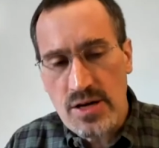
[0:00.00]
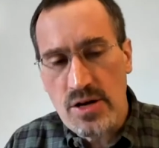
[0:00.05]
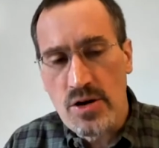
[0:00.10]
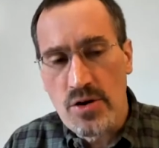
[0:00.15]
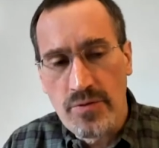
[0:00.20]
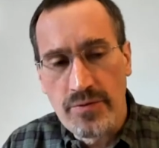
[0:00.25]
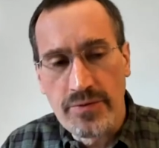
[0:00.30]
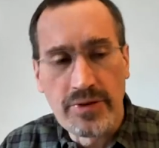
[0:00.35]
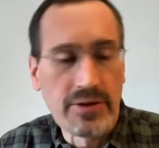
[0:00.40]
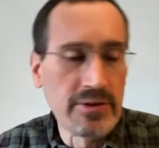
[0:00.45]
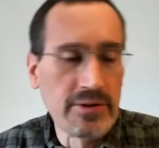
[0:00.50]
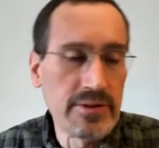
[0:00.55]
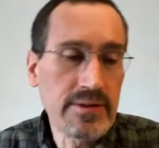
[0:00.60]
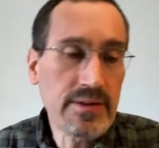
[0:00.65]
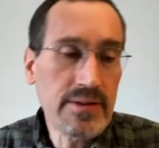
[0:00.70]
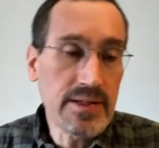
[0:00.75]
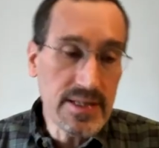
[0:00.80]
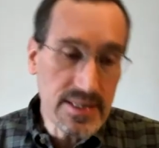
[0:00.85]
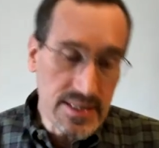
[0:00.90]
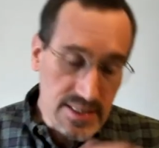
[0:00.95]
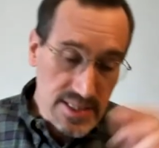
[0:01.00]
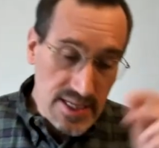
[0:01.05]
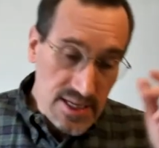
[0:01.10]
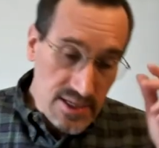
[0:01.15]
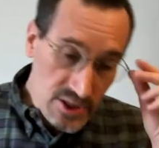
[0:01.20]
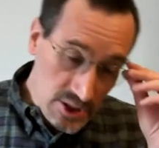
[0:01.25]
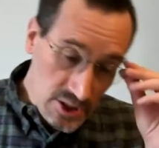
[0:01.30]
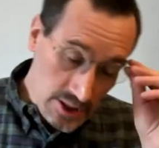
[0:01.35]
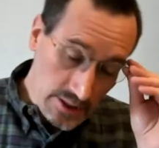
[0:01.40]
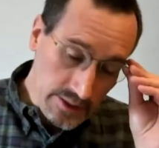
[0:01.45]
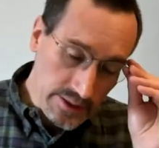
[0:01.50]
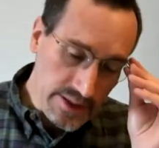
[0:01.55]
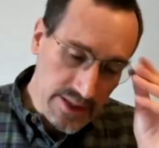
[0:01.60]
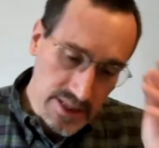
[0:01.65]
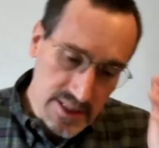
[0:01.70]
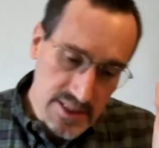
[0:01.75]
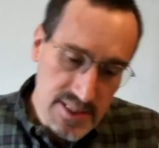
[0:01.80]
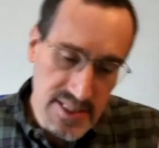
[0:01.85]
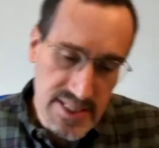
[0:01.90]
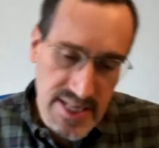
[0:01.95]
over essentially
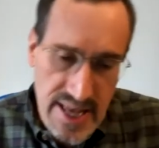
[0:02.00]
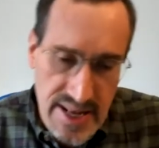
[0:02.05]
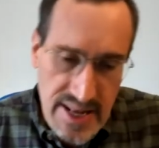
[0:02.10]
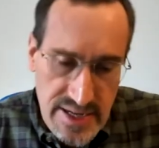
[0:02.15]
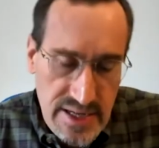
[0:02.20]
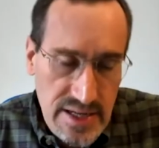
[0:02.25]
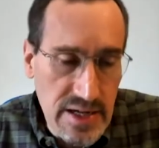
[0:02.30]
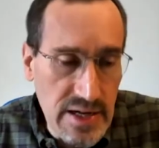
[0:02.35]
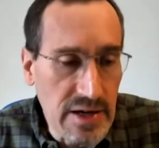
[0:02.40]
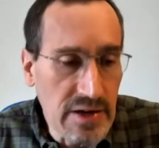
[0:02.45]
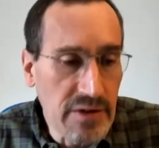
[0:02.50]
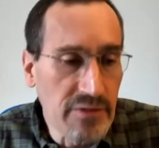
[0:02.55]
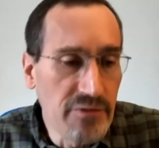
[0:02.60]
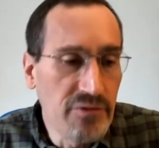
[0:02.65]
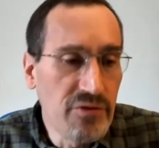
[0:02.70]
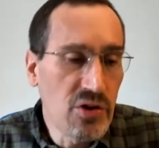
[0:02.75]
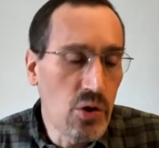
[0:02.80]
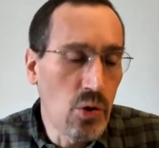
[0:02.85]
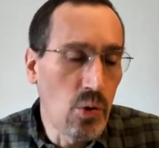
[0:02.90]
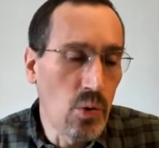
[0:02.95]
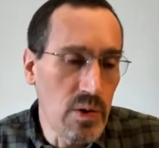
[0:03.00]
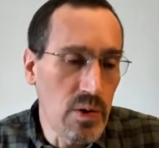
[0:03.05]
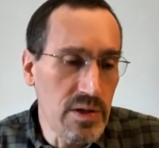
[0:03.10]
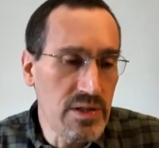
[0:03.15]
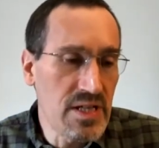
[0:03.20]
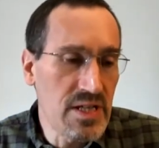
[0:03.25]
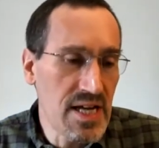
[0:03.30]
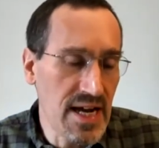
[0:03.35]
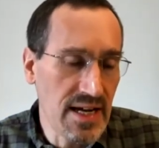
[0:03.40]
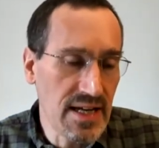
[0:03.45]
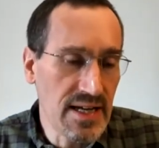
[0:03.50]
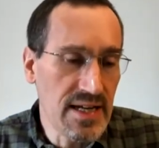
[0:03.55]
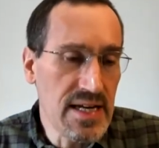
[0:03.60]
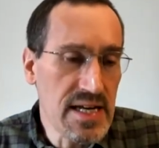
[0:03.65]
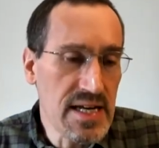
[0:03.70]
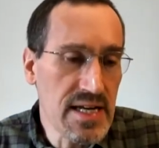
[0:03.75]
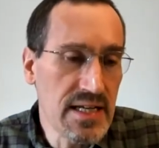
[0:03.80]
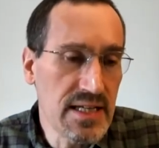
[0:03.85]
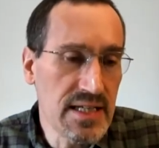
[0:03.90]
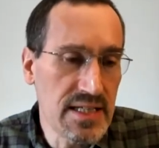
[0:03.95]
a set of core
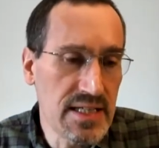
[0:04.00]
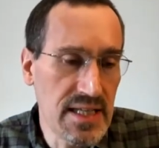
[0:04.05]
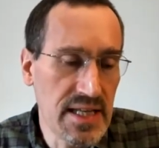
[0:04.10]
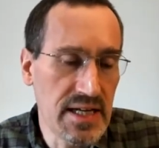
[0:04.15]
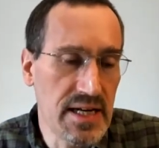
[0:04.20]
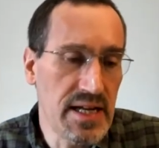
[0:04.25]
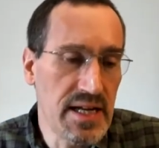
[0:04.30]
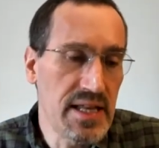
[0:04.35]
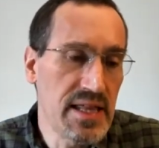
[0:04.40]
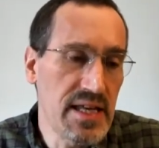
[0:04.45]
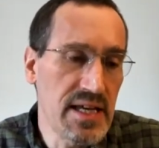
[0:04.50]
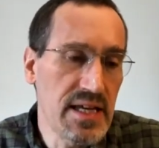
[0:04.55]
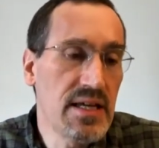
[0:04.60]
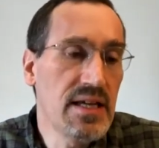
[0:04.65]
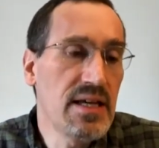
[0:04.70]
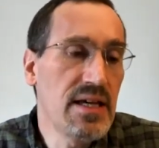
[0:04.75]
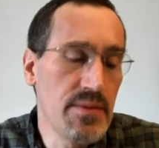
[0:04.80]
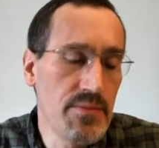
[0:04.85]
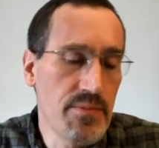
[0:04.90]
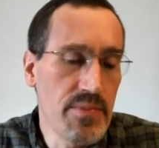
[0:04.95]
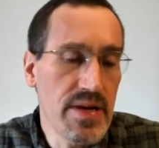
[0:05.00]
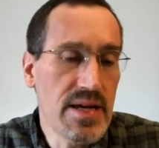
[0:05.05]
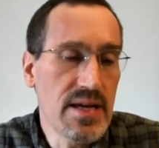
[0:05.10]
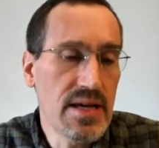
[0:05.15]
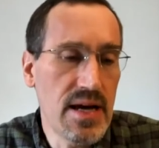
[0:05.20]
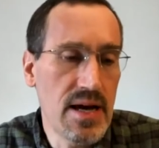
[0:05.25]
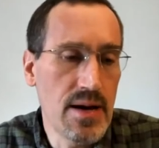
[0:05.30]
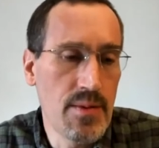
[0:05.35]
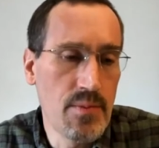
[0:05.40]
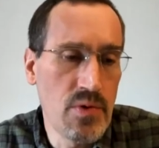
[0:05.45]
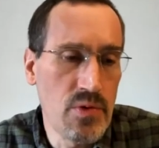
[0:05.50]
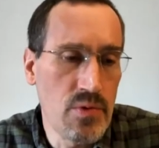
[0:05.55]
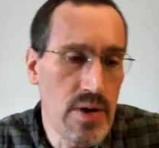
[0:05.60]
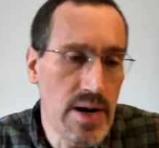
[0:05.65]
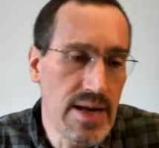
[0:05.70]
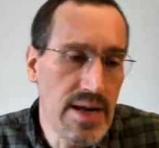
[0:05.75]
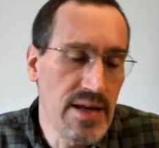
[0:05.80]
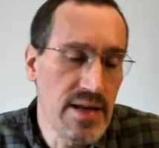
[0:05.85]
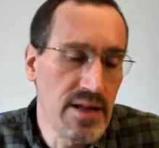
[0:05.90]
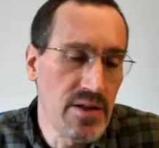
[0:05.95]
techniques that I think can become a
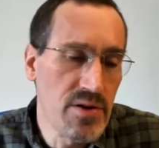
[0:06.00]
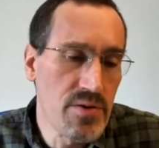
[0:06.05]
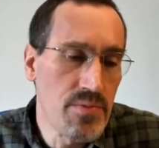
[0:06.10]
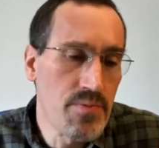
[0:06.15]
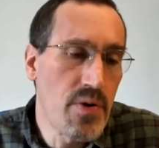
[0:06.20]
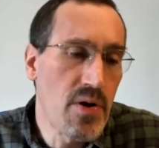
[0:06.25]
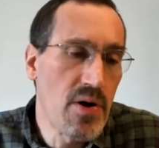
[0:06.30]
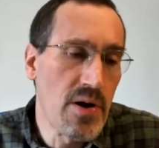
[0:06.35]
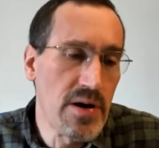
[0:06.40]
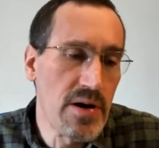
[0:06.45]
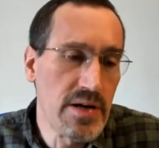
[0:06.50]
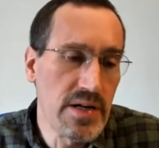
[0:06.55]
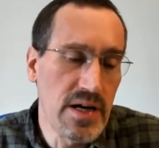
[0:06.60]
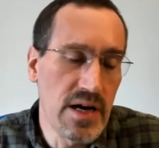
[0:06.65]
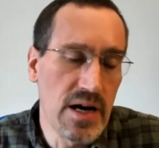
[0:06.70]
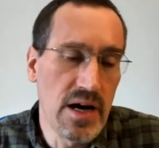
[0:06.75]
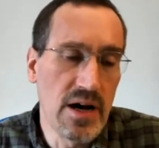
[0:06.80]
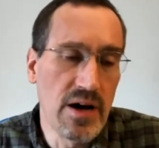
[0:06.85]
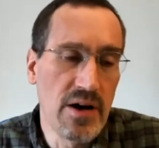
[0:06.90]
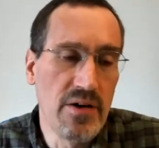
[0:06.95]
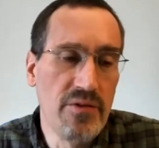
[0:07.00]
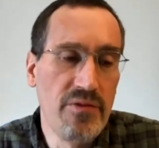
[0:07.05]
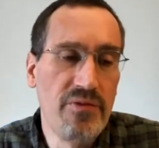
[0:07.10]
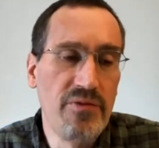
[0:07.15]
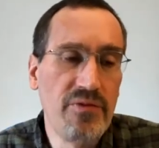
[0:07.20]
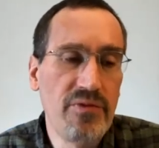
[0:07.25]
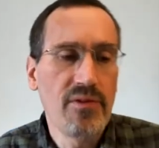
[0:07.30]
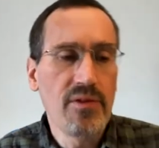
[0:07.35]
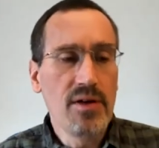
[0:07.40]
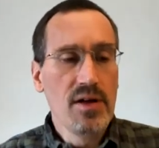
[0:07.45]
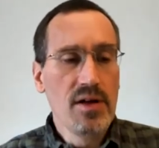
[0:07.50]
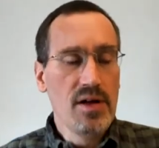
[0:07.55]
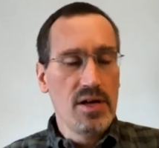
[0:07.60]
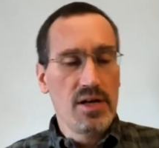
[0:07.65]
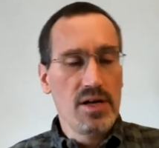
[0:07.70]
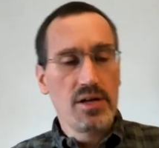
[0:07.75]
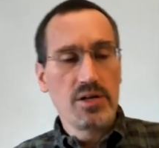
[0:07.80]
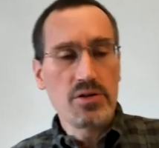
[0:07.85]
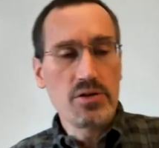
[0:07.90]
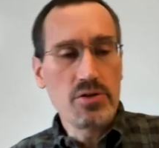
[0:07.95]
regular part of
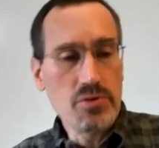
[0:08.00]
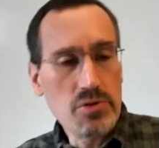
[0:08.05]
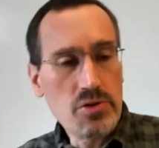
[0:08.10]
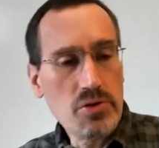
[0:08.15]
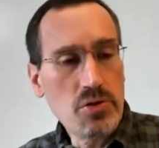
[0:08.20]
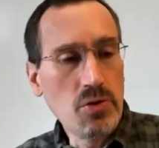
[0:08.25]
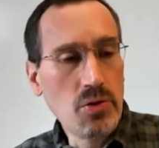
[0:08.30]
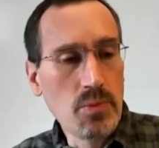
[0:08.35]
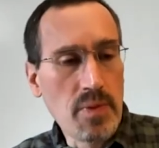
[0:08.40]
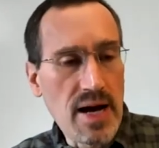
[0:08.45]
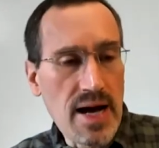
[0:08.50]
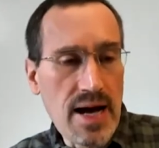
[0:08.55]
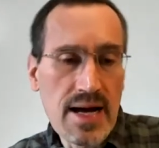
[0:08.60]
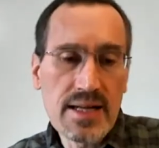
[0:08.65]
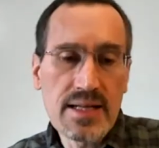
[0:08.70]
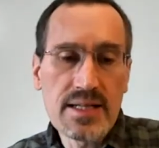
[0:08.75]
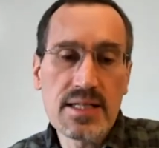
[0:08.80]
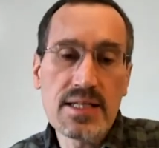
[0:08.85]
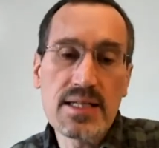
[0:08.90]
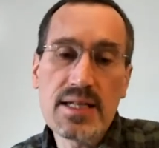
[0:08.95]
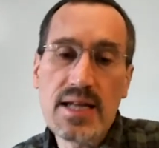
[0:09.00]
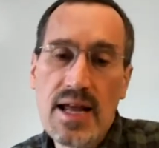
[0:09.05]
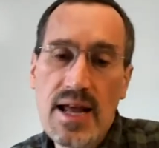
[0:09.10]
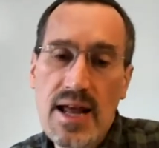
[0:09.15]
your toolbox.